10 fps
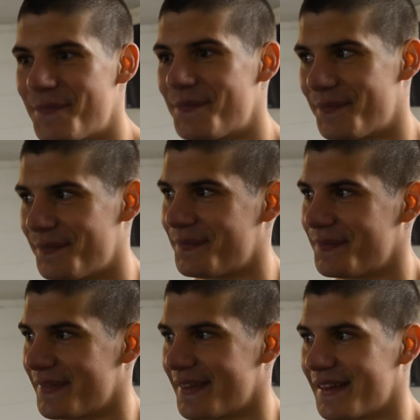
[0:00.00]
we'll
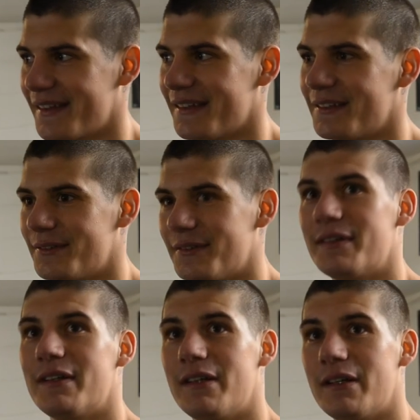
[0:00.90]
hopefully see a knockout
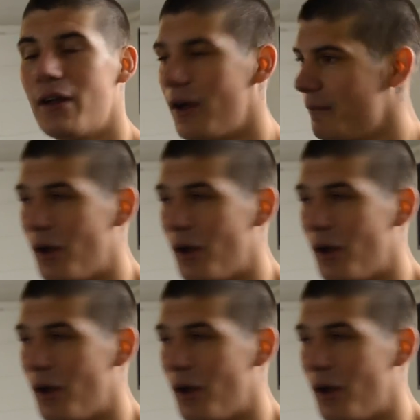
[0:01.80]
from you and Brady.